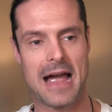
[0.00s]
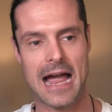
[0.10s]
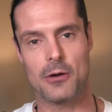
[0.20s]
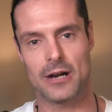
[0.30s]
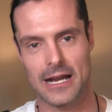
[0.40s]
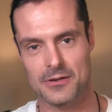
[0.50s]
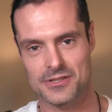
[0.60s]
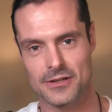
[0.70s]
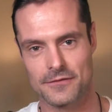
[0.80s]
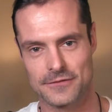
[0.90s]

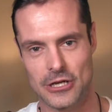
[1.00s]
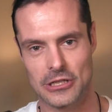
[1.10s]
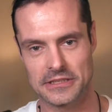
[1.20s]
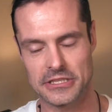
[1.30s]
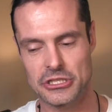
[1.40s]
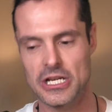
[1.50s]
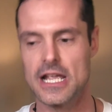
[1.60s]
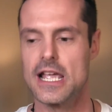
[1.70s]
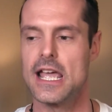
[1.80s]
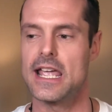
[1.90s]
powerhouse of knowledge.
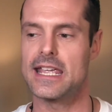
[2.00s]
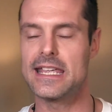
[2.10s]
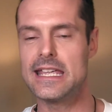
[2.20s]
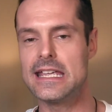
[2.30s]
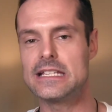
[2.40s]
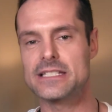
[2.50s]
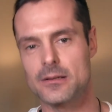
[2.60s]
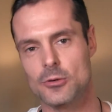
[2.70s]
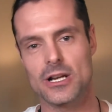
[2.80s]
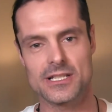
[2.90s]
He
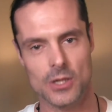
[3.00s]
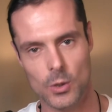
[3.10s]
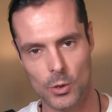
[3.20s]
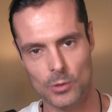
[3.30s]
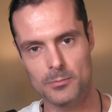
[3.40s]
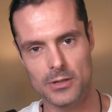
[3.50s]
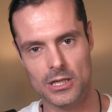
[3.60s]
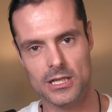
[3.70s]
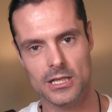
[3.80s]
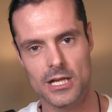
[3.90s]
summarized the whole
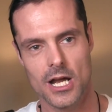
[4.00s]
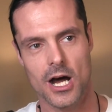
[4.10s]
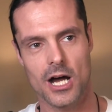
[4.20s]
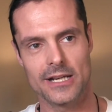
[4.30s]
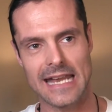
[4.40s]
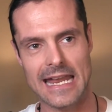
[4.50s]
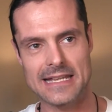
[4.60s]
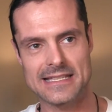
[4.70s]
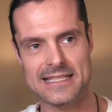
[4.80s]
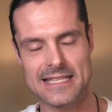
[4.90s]
book on a
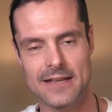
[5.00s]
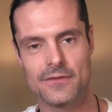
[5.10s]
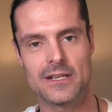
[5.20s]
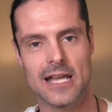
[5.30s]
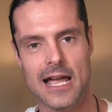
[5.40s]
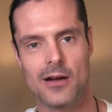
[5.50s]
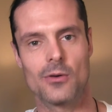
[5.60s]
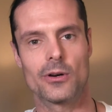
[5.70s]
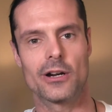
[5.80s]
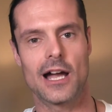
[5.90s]

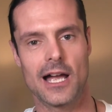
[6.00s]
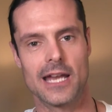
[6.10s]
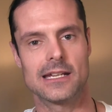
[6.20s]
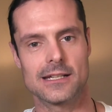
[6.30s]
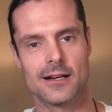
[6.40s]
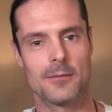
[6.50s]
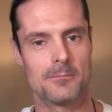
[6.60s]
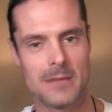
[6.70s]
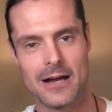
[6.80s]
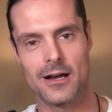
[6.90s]
7-hour hike up
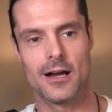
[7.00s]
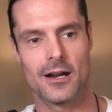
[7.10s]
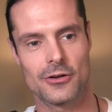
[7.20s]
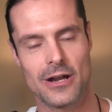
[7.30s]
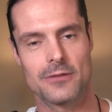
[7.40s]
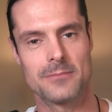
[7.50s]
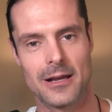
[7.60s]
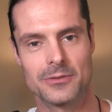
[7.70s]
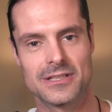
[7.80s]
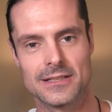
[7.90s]
Crown
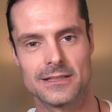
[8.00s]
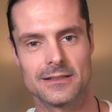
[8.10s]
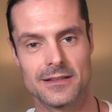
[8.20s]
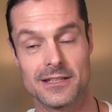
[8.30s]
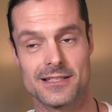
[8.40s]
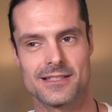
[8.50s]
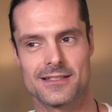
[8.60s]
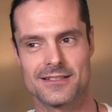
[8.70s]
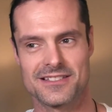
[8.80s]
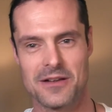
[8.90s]
Mountain this
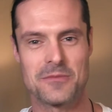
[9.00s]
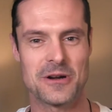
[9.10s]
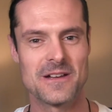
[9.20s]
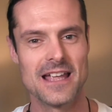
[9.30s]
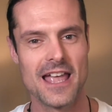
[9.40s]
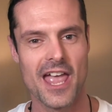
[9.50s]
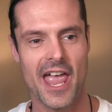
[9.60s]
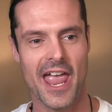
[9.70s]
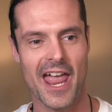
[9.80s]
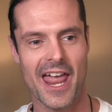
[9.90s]
summer.
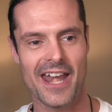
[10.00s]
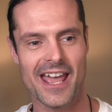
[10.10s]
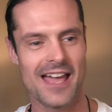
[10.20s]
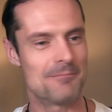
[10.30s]
And